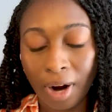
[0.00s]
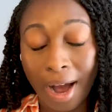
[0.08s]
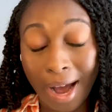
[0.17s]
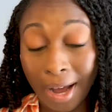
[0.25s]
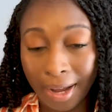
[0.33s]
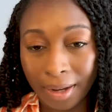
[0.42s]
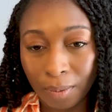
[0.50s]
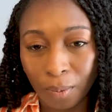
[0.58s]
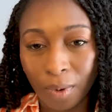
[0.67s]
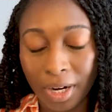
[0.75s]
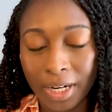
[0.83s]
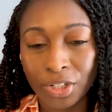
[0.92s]
I
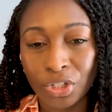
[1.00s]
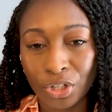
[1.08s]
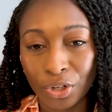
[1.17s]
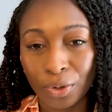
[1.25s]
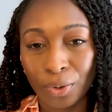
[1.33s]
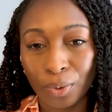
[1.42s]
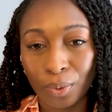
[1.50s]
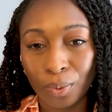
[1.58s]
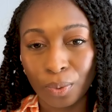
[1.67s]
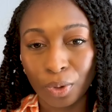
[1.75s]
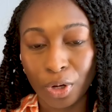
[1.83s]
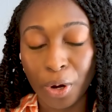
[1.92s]
wanted
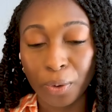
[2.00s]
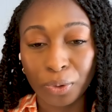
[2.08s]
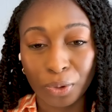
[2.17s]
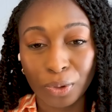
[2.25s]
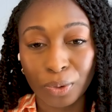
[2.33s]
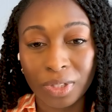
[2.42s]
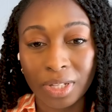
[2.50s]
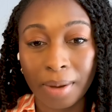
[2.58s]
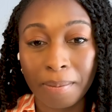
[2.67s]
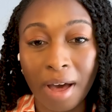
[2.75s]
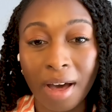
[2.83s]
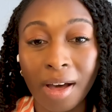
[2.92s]
to go through
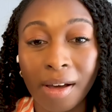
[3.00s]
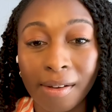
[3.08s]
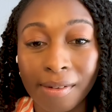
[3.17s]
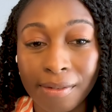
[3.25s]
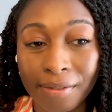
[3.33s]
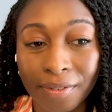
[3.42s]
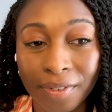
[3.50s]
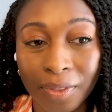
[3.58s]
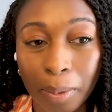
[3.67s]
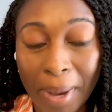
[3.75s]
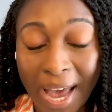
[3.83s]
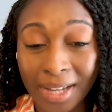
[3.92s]
some of
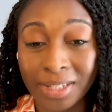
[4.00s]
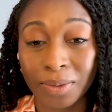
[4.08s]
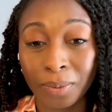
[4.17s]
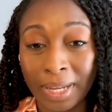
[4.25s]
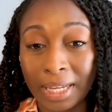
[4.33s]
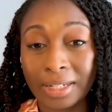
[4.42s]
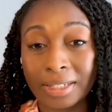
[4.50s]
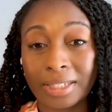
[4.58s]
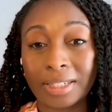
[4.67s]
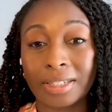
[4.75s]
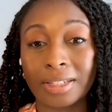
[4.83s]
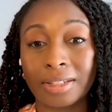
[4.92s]
the past
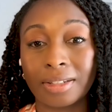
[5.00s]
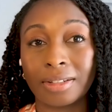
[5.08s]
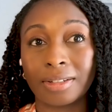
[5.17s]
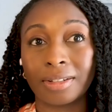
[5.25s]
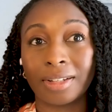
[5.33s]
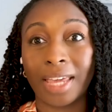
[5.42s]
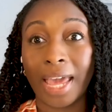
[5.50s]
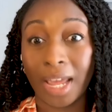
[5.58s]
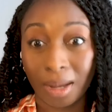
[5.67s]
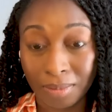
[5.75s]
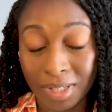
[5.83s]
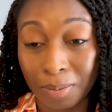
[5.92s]
week's
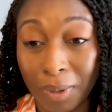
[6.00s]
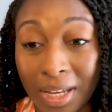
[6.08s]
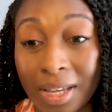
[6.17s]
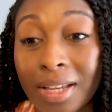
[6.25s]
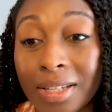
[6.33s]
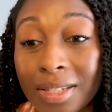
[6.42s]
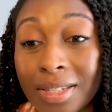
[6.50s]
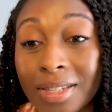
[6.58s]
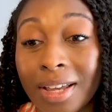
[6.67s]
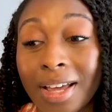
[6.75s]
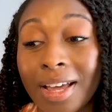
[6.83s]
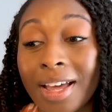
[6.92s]
games
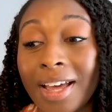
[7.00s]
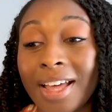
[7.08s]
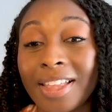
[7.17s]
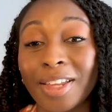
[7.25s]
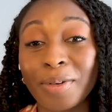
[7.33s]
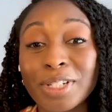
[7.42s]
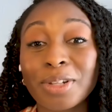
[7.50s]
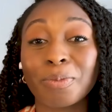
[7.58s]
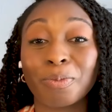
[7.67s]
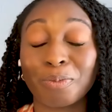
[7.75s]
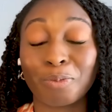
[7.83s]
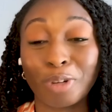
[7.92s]
because there were
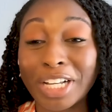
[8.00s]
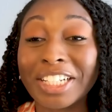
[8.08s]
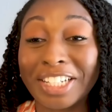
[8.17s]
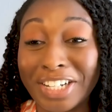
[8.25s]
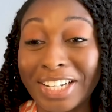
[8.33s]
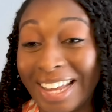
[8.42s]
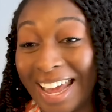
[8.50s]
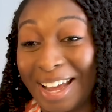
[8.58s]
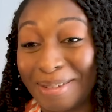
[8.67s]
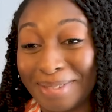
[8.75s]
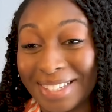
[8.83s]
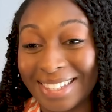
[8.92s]
some really good
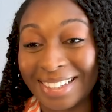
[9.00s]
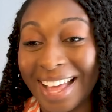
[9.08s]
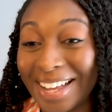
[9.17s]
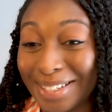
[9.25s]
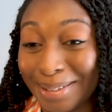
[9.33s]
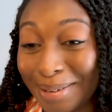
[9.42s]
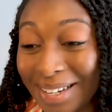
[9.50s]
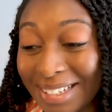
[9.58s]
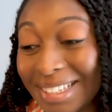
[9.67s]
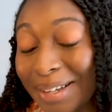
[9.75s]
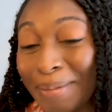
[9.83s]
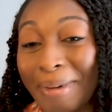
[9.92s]
games last
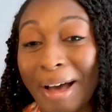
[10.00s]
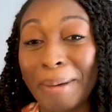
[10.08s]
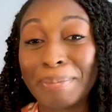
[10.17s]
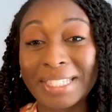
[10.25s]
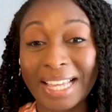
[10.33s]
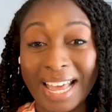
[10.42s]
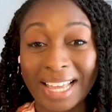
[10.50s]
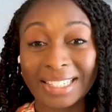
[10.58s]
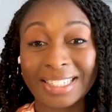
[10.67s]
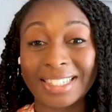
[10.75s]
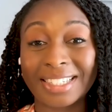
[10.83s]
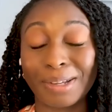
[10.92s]
week. Some
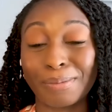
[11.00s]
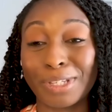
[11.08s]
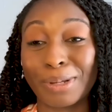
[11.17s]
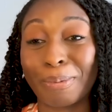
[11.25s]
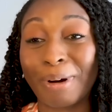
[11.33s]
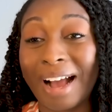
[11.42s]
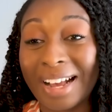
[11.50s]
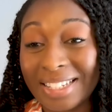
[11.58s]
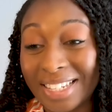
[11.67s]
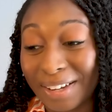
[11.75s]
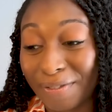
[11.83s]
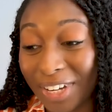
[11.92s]
upsets, some
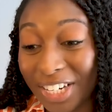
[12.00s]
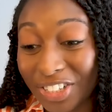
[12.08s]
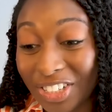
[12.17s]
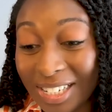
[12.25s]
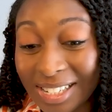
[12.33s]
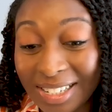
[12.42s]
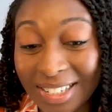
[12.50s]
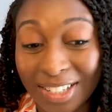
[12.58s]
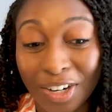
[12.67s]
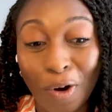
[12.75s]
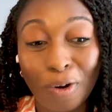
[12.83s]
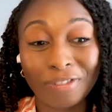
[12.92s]
surprising finishes,
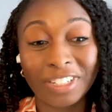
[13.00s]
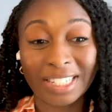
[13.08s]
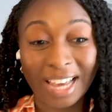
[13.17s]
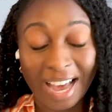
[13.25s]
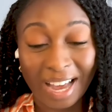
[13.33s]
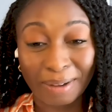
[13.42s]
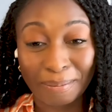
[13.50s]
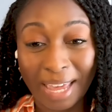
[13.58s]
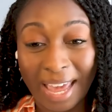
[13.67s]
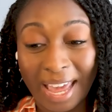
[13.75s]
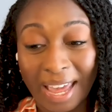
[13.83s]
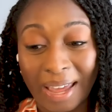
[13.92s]
an overtime
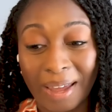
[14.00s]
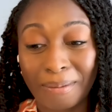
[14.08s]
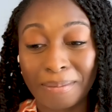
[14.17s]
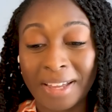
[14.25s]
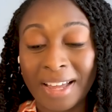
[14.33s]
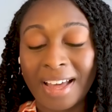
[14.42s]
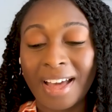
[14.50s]
game,